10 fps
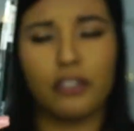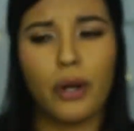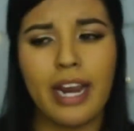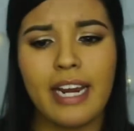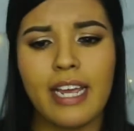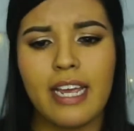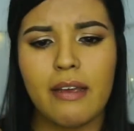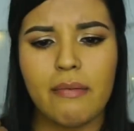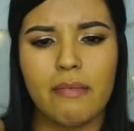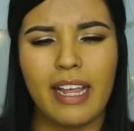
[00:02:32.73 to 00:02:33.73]
tried
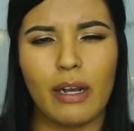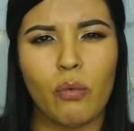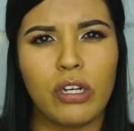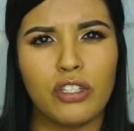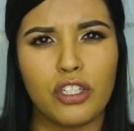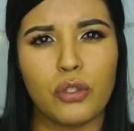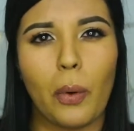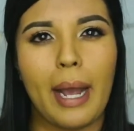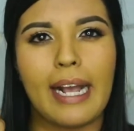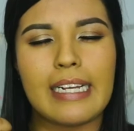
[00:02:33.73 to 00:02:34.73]
it like once or
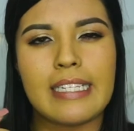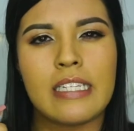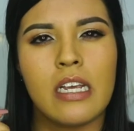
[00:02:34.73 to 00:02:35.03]
twice.